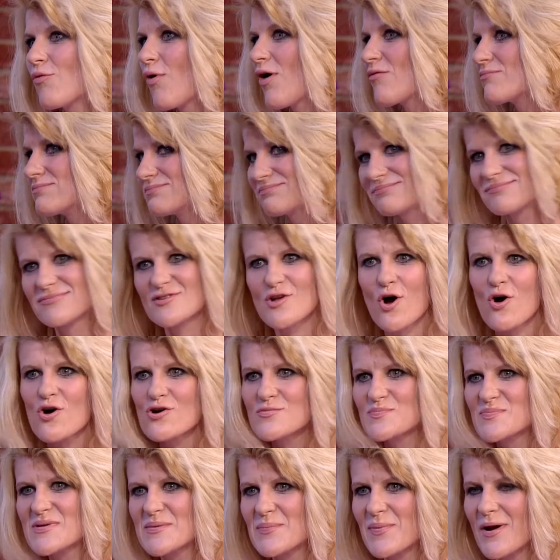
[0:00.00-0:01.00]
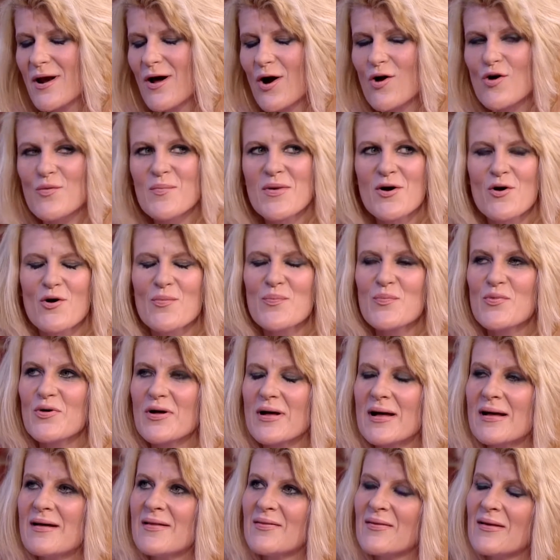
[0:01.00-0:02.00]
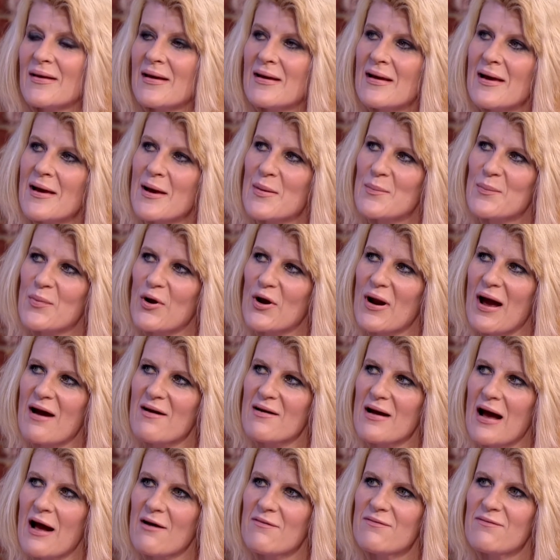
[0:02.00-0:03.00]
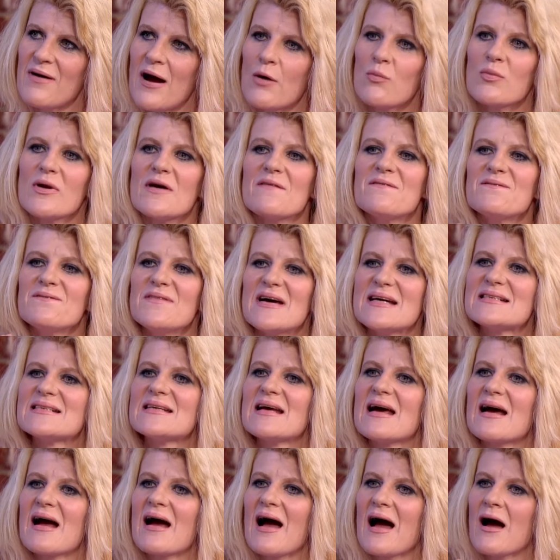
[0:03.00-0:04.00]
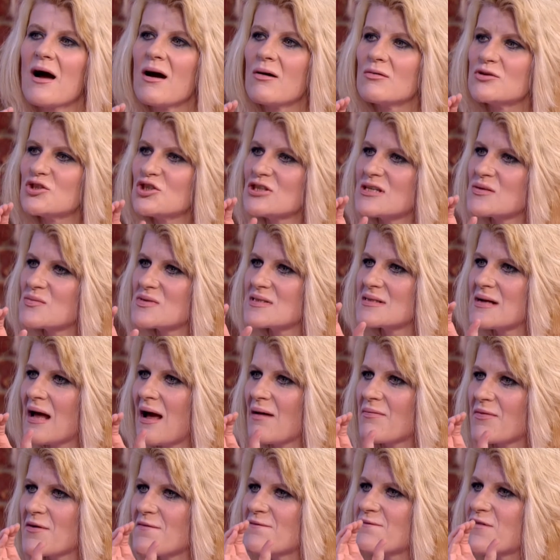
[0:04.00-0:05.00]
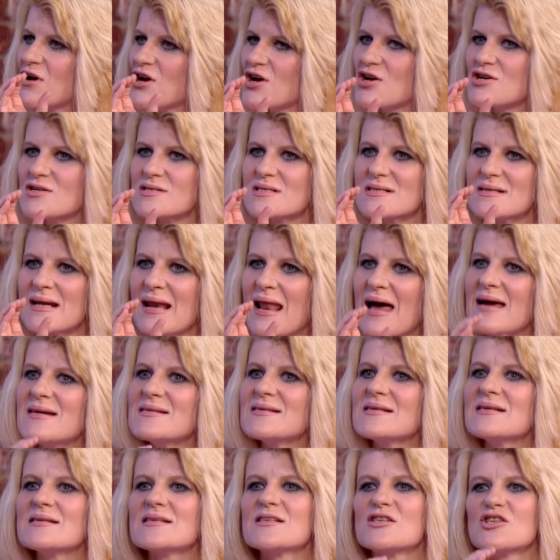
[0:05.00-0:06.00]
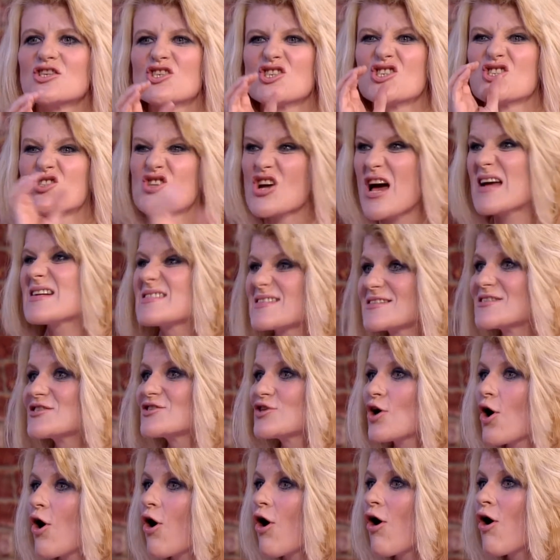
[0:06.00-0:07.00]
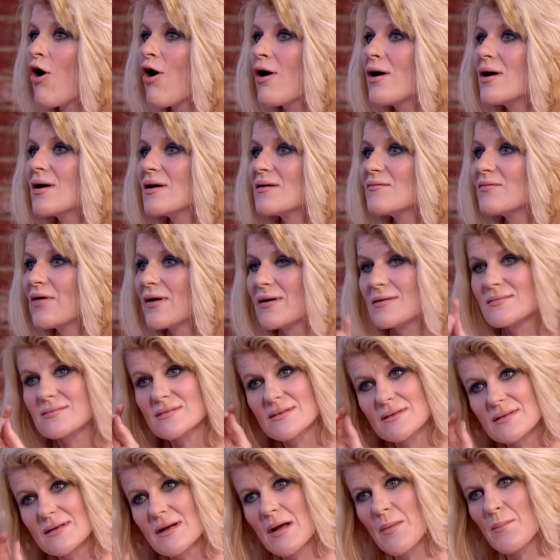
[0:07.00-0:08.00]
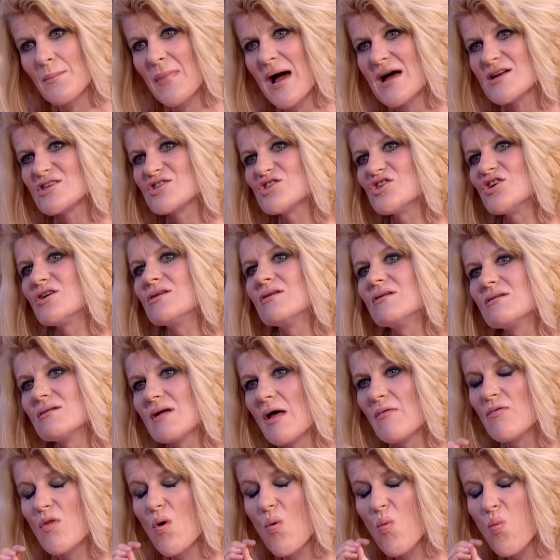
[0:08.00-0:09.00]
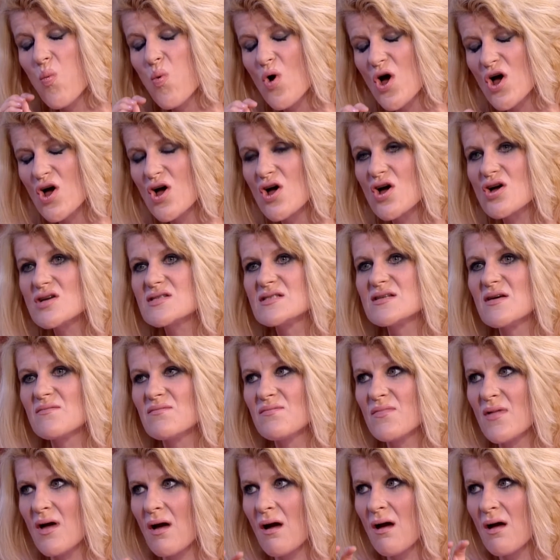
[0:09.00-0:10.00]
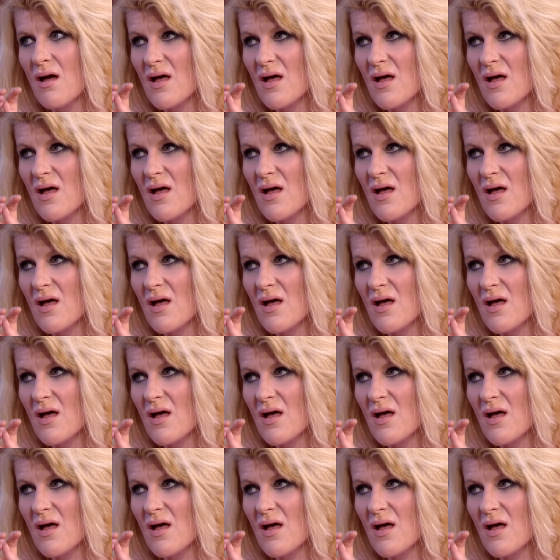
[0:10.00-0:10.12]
what songs people are coming up with. But I, I found it fitting how she was like the first lady to suggest the song. Yes. Yeah imagine and the word and the,